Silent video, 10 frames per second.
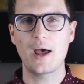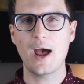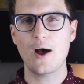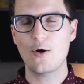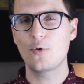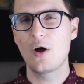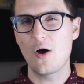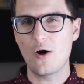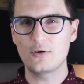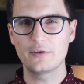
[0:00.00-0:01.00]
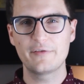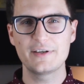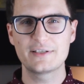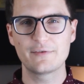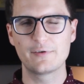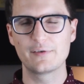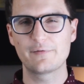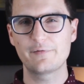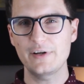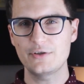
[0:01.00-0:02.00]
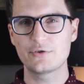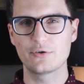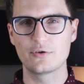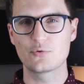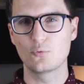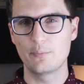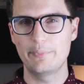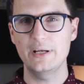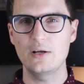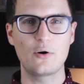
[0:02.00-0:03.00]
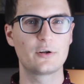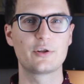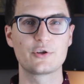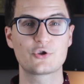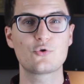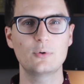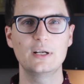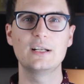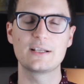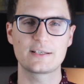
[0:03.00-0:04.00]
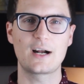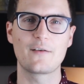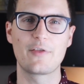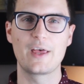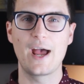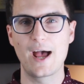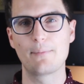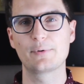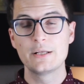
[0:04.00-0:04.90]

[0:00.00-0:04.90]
how all of these different features will be on the screen inside of the app.